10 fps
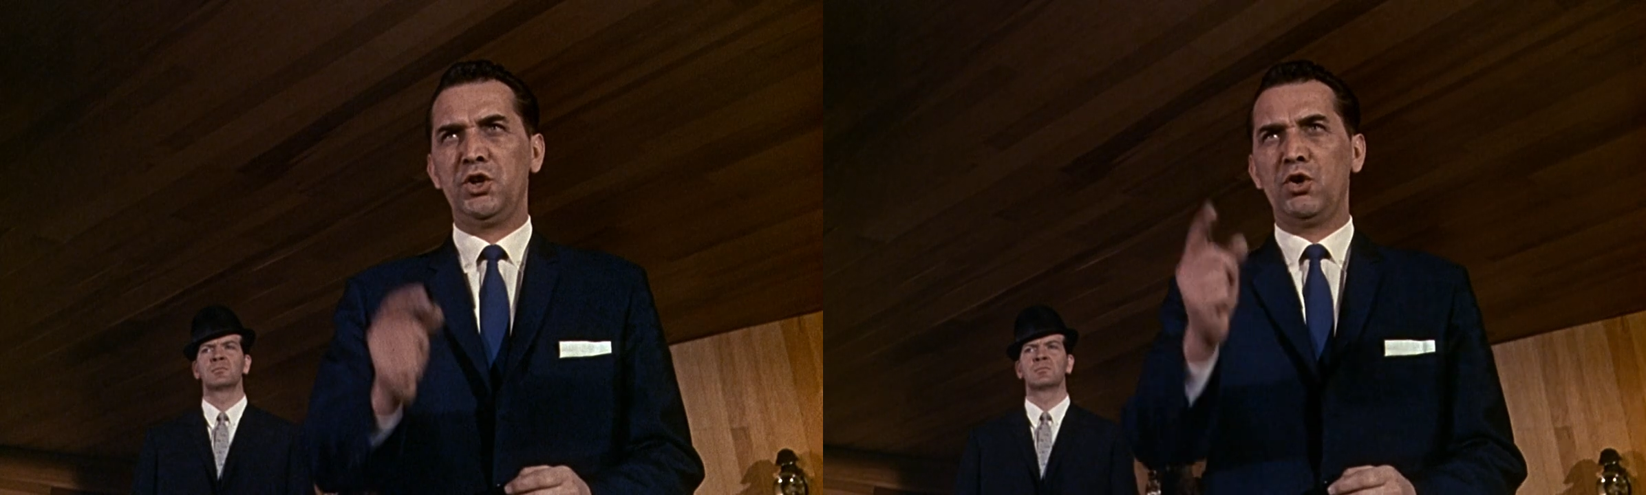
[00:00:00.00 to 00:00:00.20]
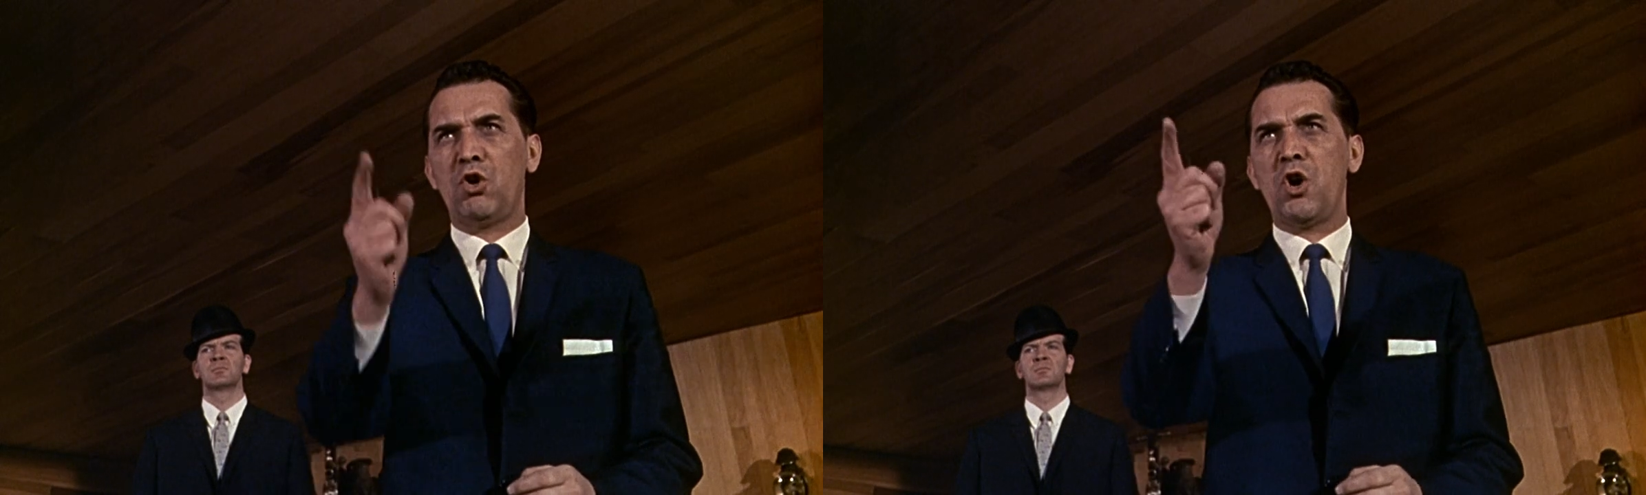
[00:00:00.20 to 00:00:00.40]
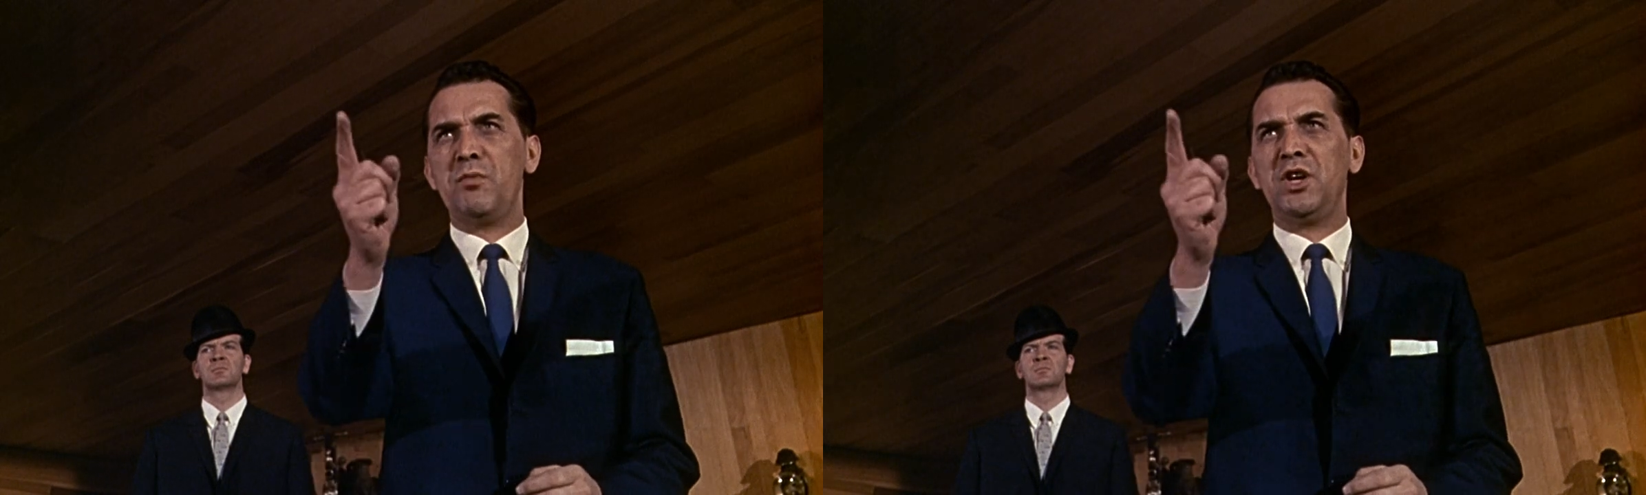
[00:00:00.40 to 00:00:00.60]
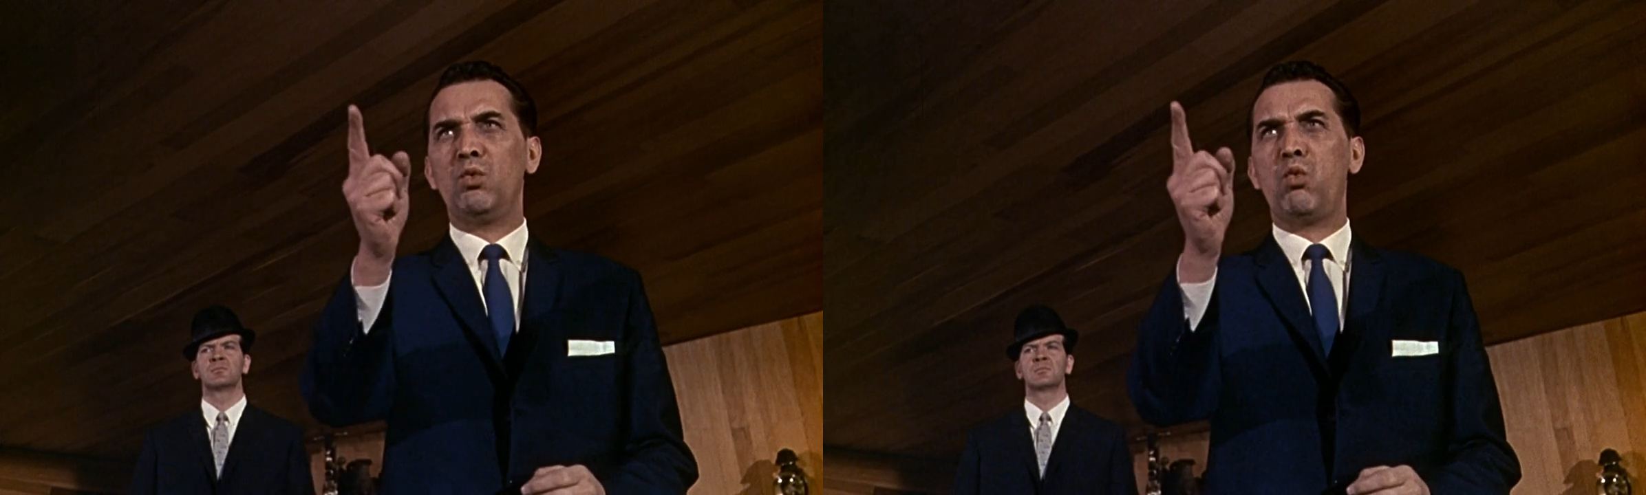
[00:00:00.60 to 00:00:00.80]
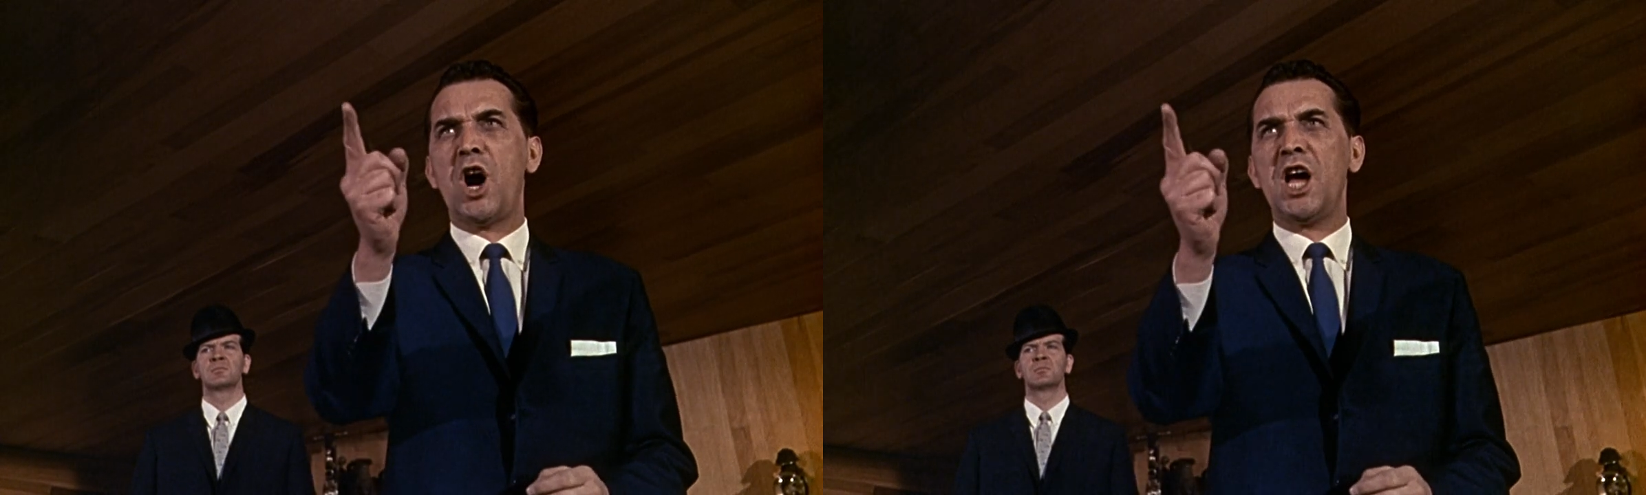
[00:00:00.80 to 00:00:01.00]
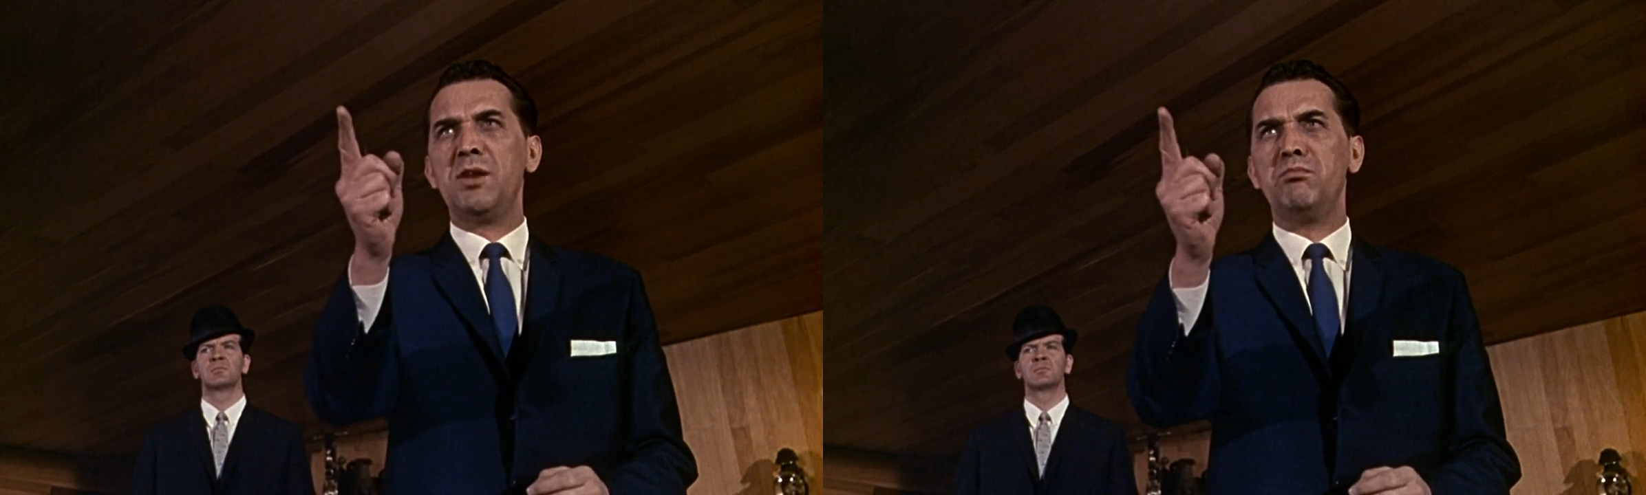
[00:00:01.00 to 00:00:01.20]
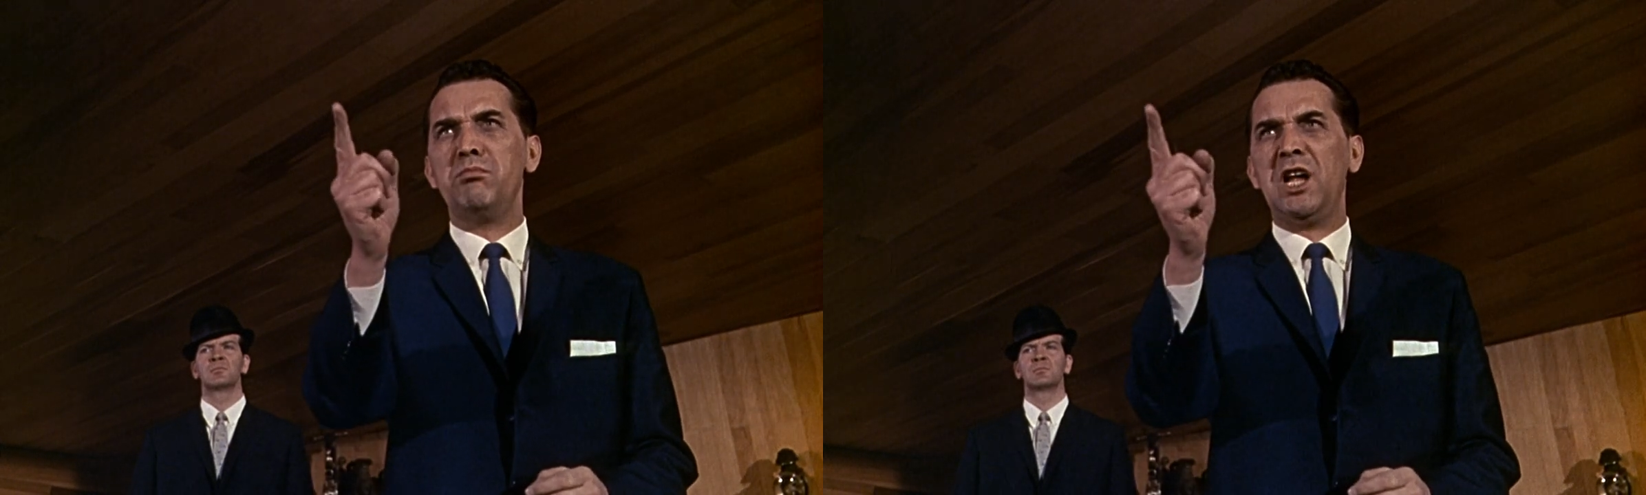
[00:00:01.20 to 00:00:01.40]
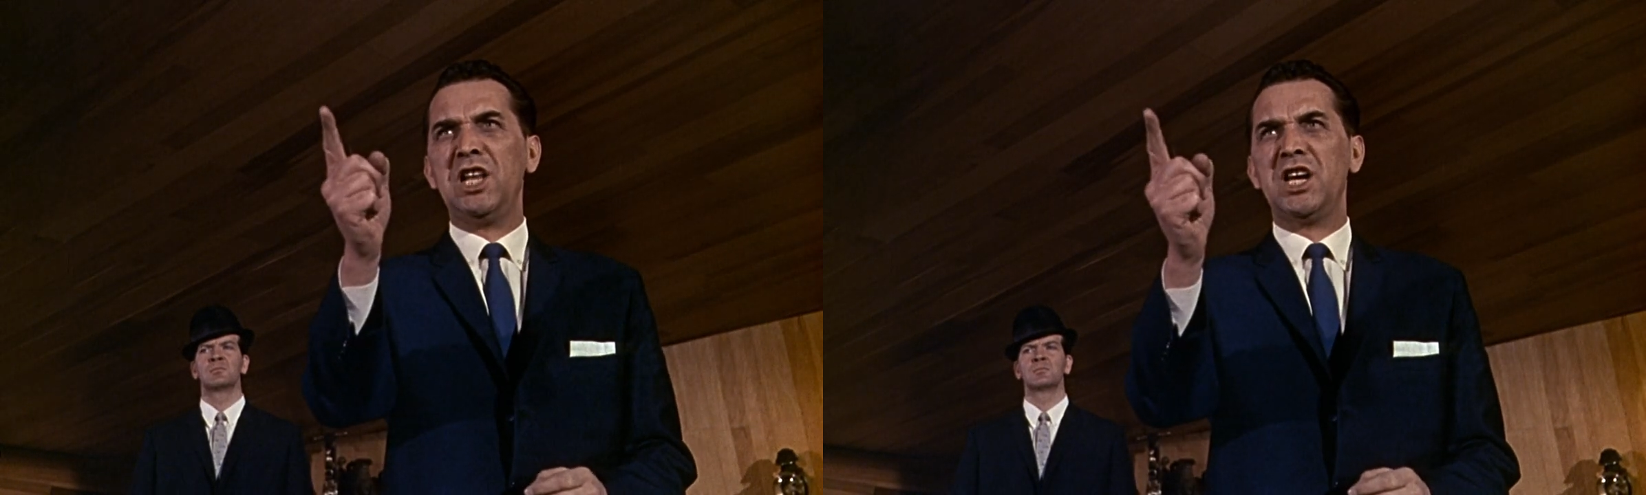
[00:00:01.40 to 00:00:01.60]
And you owe me $1
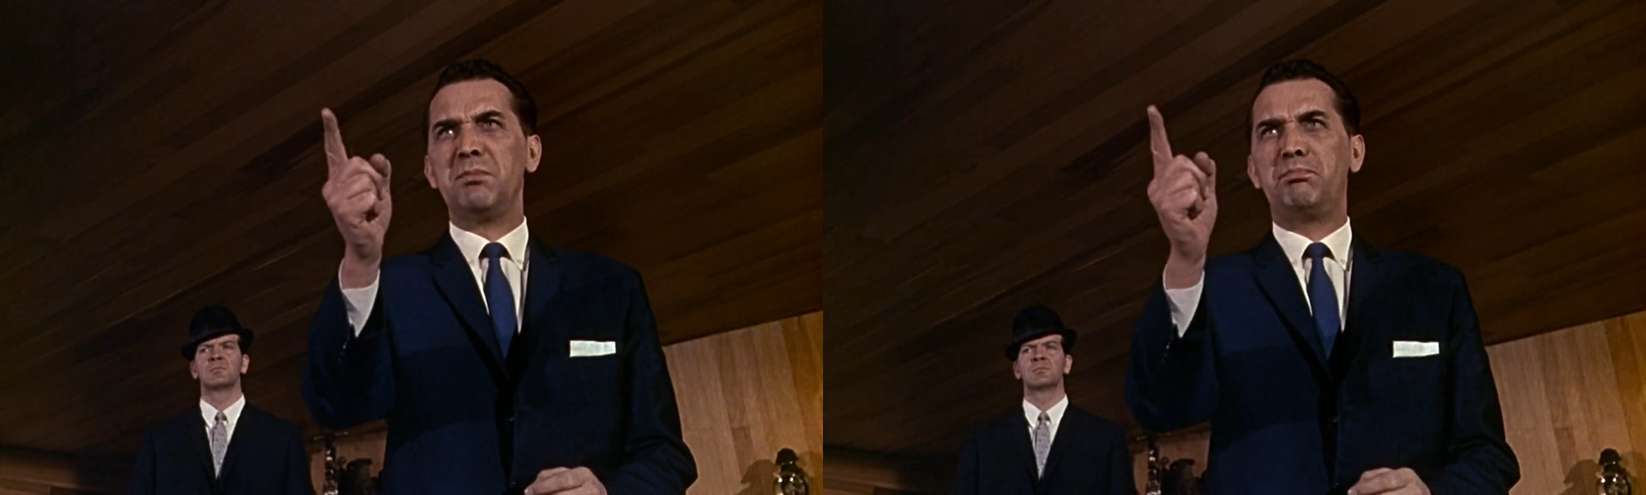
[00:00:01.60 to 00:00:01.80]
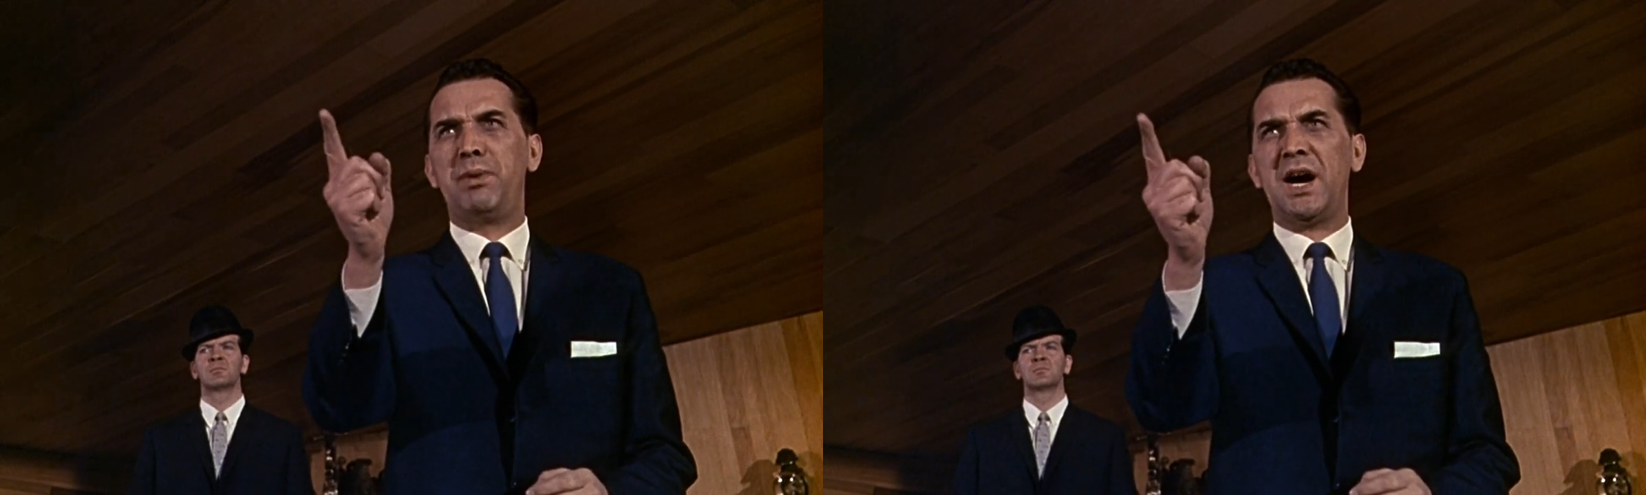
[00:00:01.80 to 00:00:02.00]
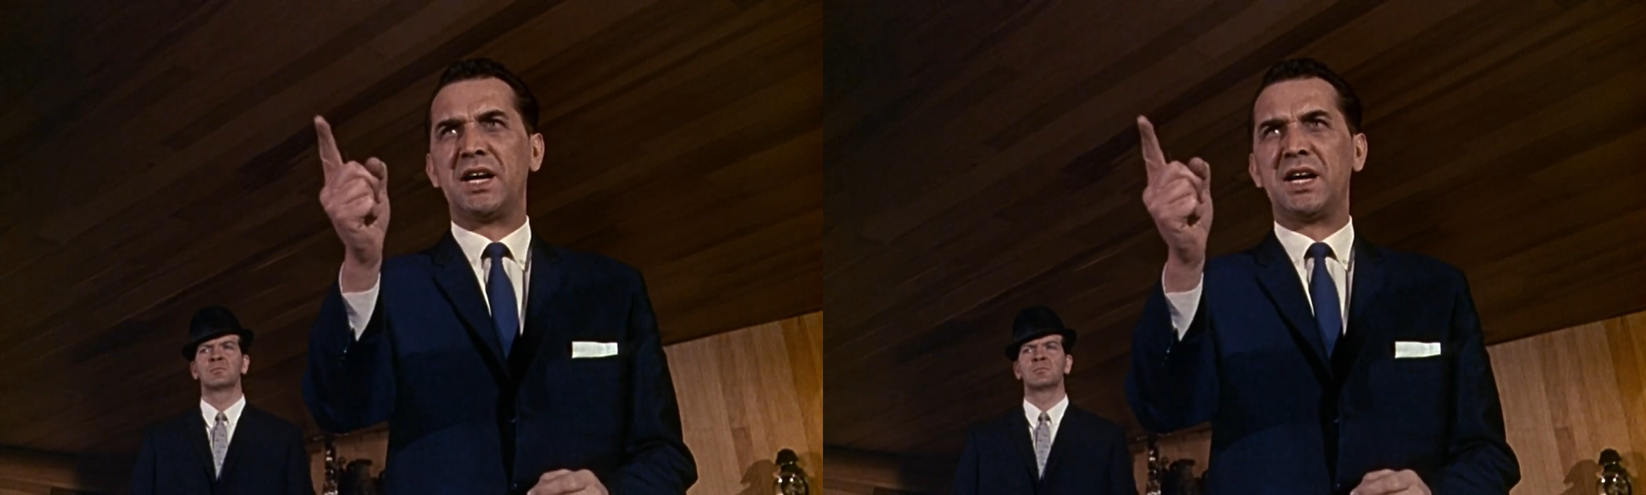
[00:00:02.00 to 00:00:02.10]
million.